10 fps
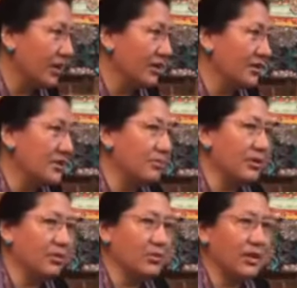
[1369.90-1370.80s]
In the
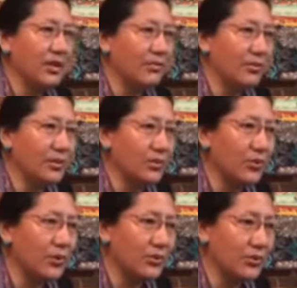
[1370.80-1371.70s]
Tibet, we have one word